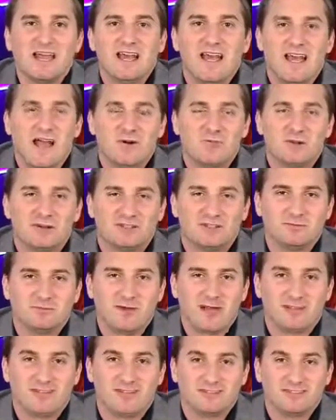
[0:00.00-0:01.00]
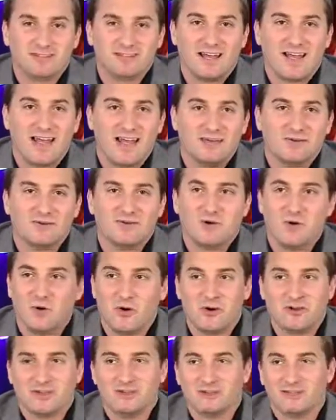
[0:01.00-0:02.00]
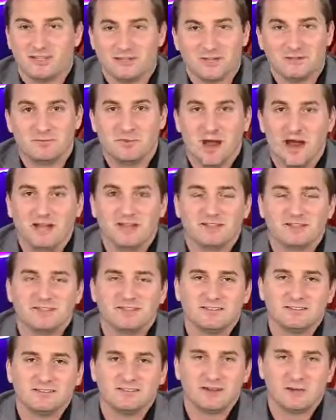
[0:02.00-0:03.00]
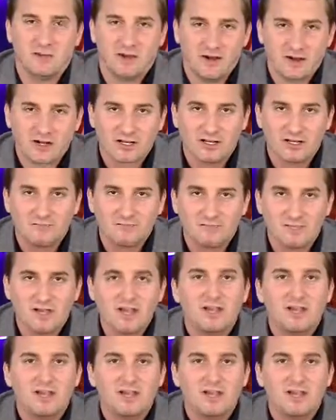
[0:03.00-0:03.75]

how much impact this will have on gun policies in America,